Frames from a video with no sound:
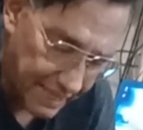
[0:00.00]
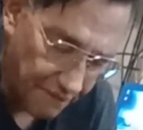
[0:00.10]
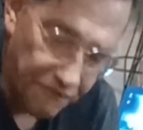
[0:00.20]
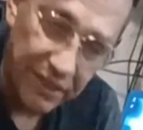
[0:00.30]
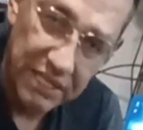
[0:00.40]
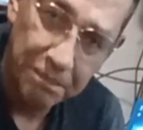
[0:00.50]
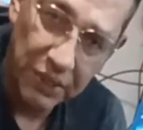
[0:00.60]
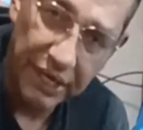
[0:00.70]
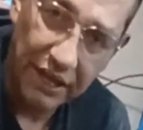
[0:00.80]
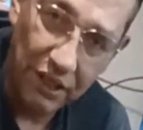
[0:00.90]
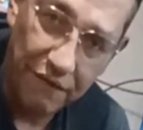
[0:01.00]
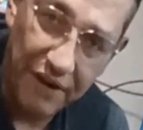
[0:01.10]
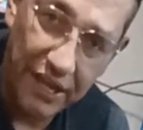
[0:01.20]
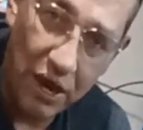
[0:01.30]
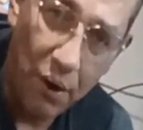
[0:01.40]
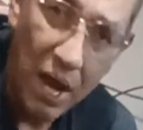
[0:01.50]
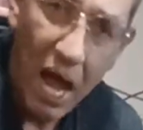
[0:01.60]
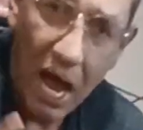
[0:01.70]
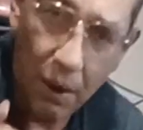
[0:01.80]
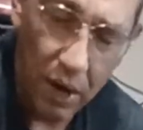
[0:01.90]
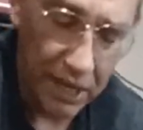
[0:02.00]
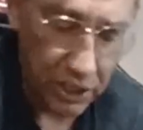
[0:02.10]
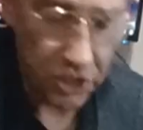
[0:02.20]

thing for this particular video. I wanted to